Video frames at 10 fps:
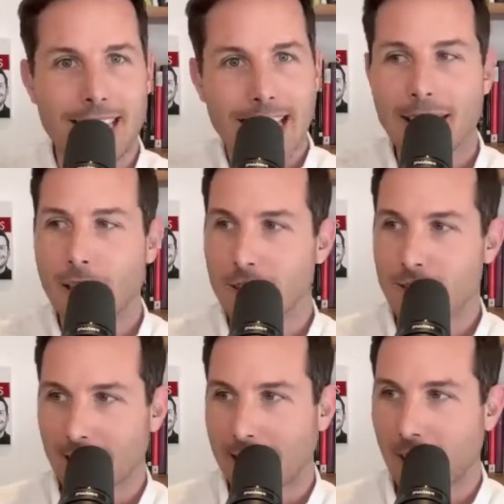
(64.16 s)
10
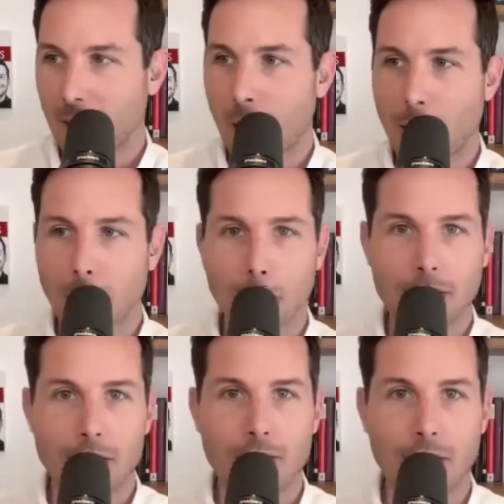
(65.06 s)
years later, probably
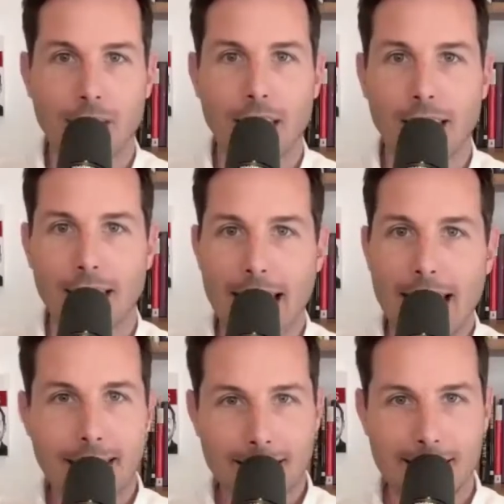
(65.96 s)
just felt
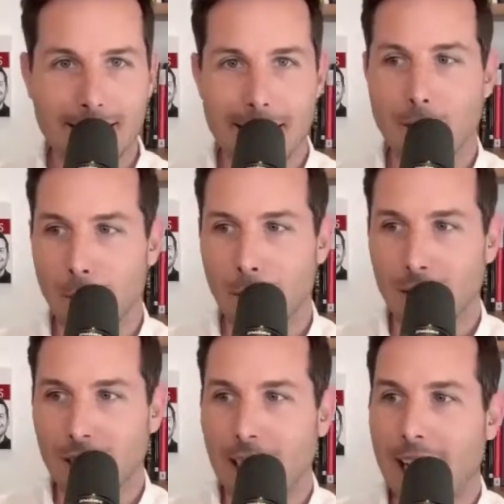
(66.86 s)

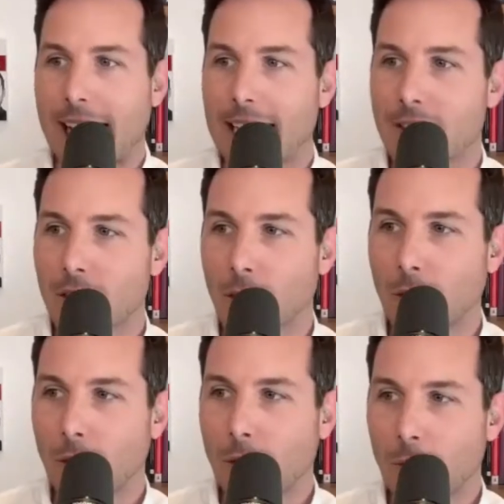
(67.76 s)
inconceivable. And
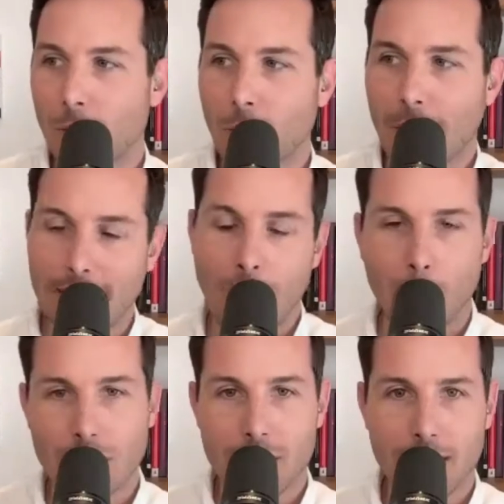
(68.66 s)
so right now
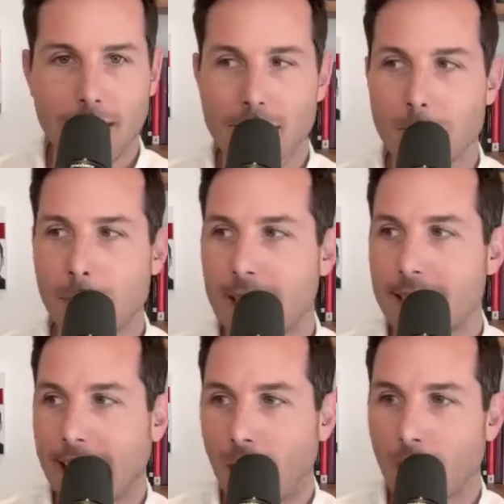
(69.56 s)
we're seeing the S&P
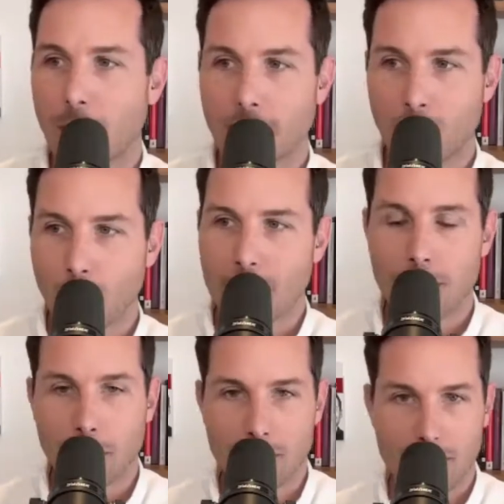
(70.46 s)
down about
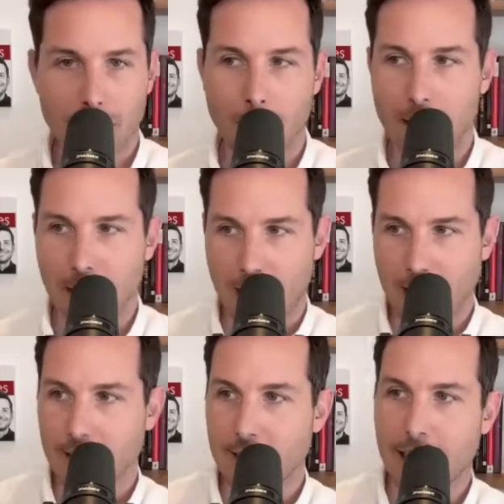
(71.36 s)
14% from its
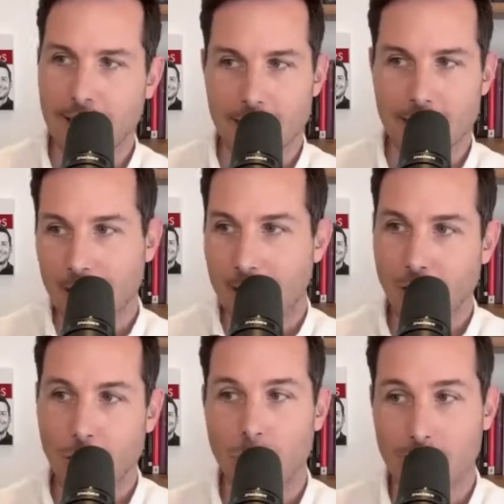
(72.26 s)
high. That's the
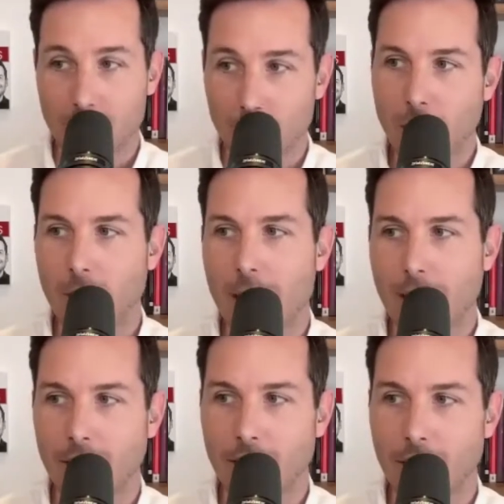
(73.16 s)
actual historical
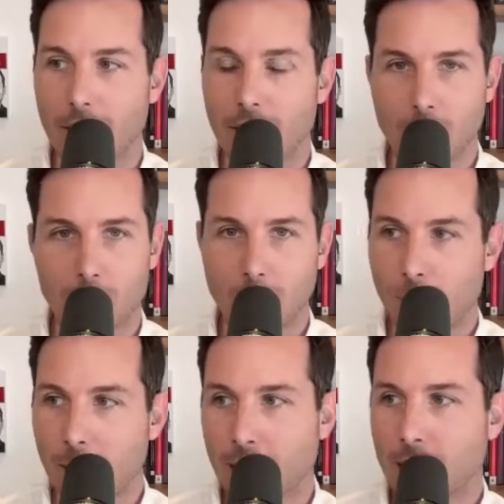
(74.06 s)
average for a
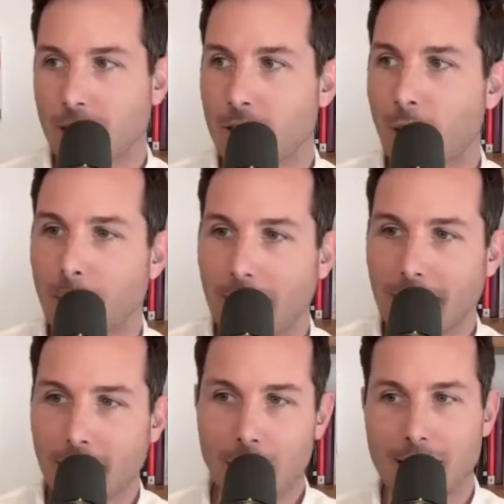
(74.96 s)
correction. So I'm kind
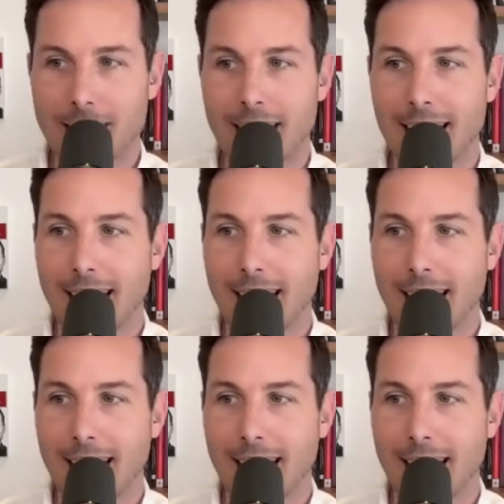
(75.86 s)
of curious